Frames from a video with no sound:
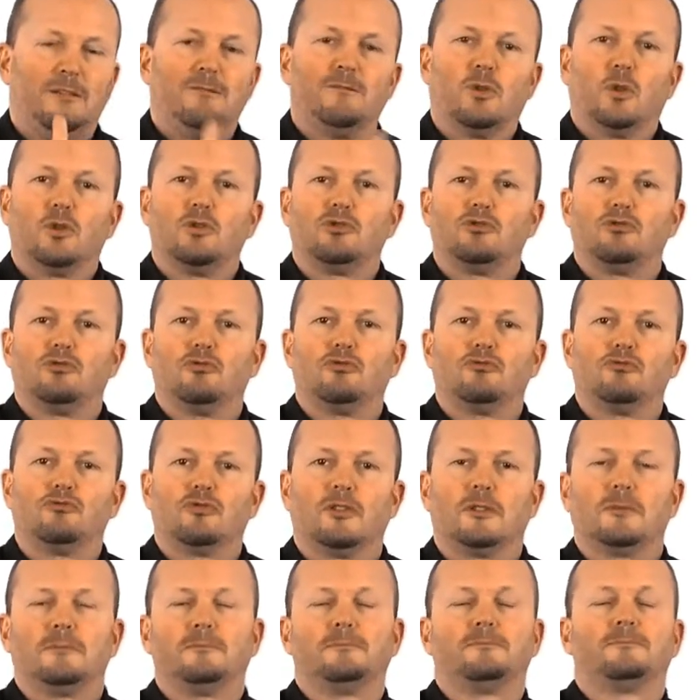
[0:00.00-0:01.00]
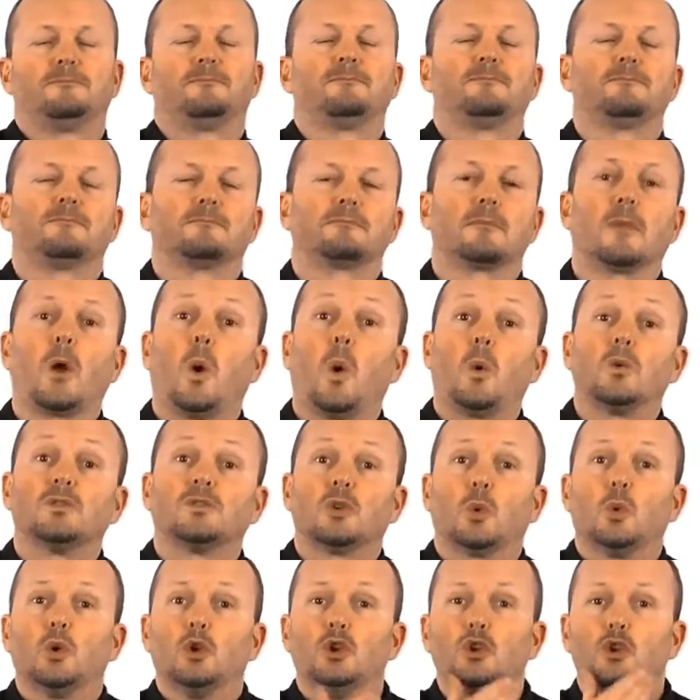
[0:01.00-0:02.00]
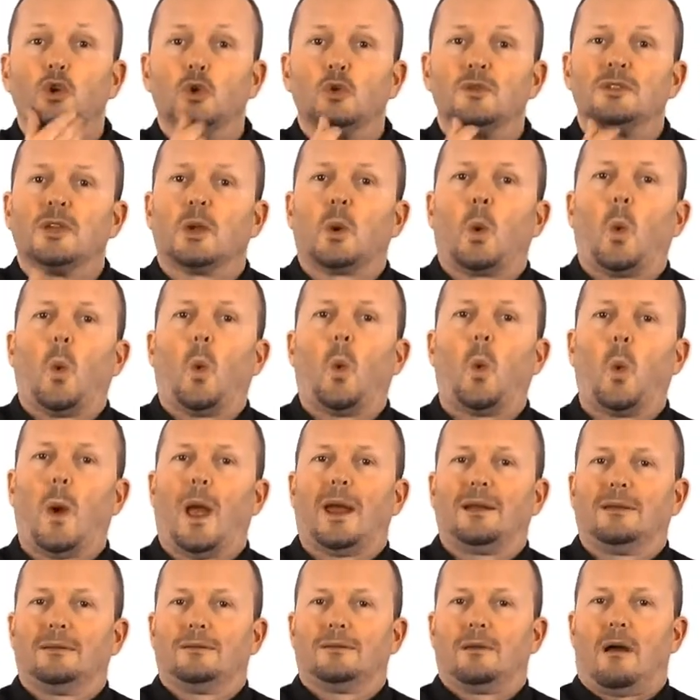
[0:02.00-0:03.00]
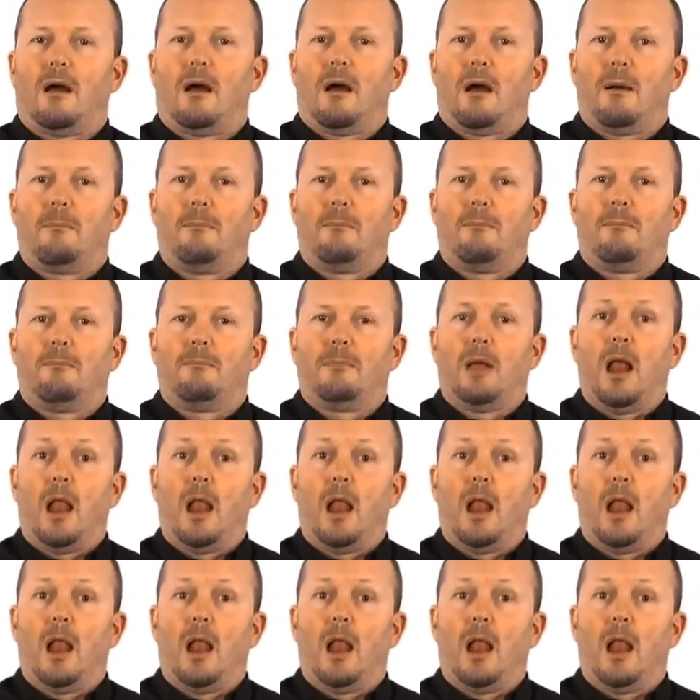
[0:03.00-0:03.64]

a wait time. Like when the child's learning to speak, you don't just want to